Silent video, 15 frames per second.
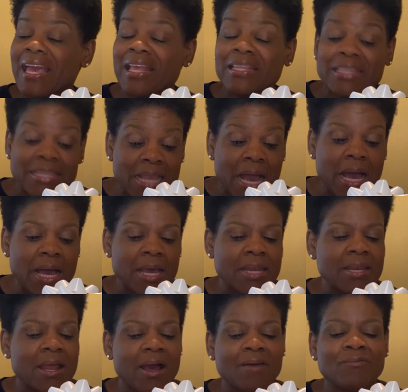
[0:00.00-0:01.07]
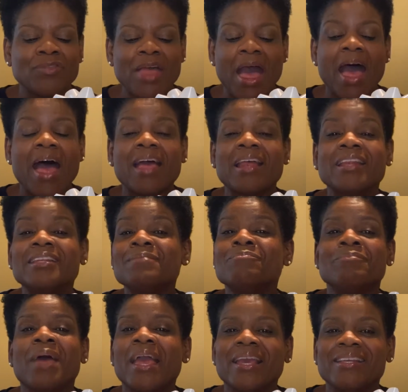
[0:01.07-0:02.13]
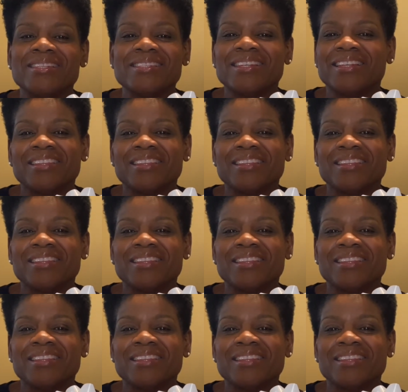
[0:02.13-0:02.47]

none of that makes